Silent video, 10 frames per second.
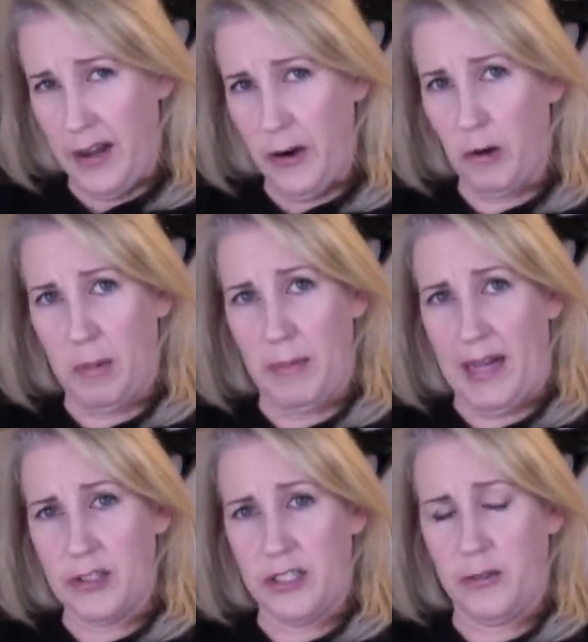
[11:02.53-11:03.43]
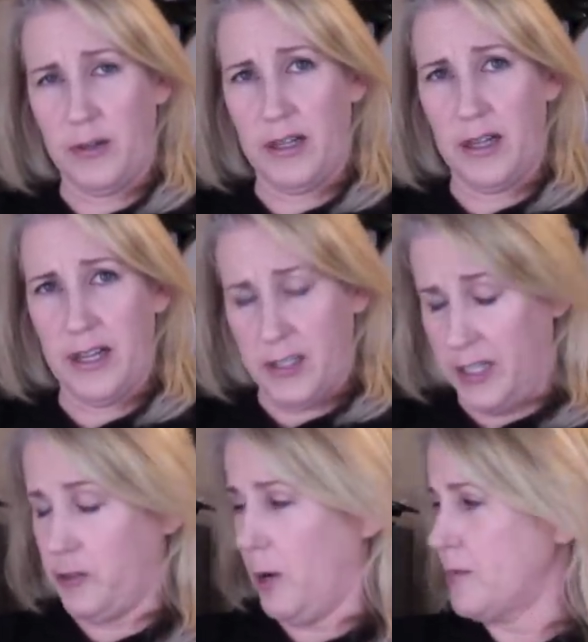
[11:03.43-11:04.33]
irritable bowel
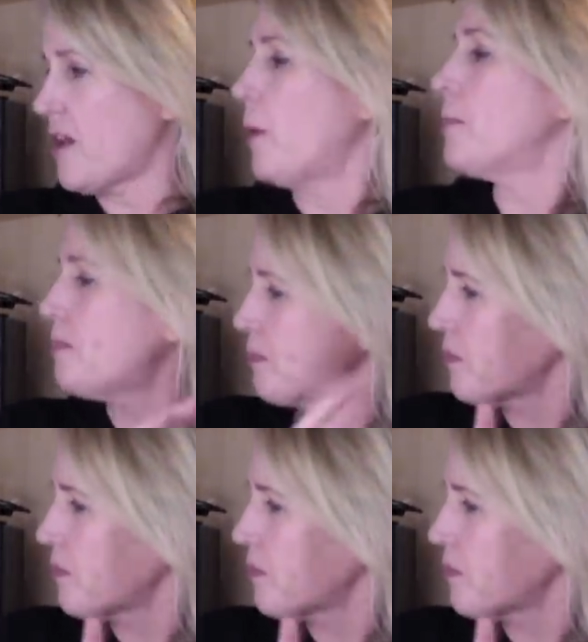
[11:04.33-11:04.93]
syndrome. So